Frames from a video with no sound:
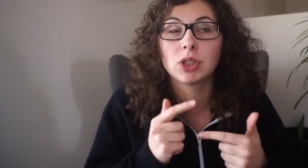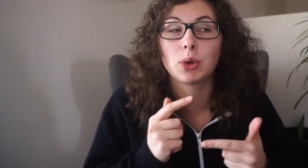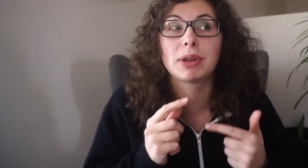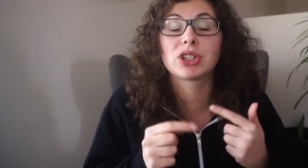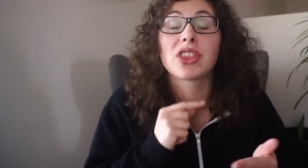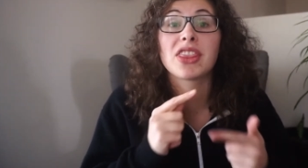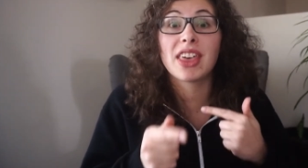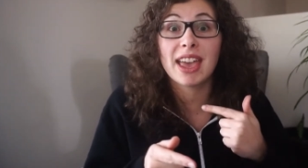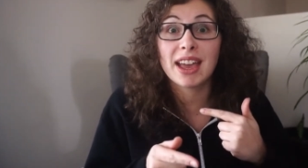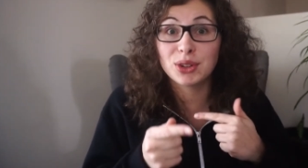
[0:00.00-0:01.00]
No, make sure
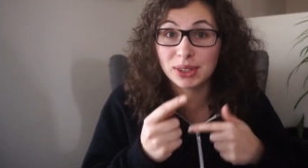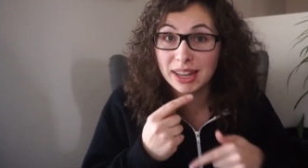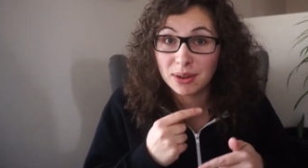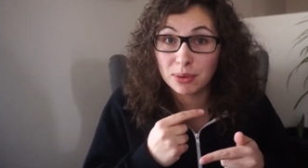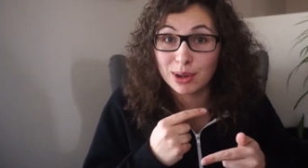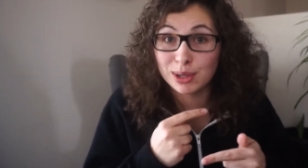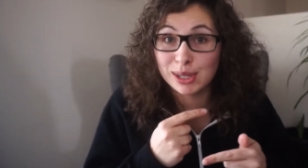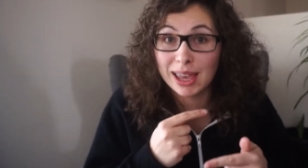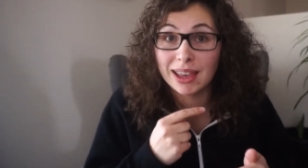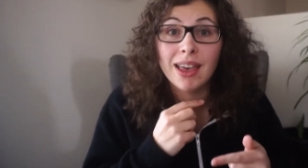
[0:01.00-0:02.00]
they understand what you're
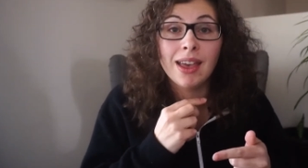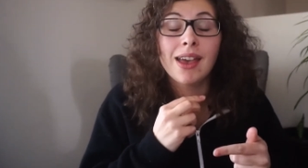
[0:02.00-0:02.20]
saying,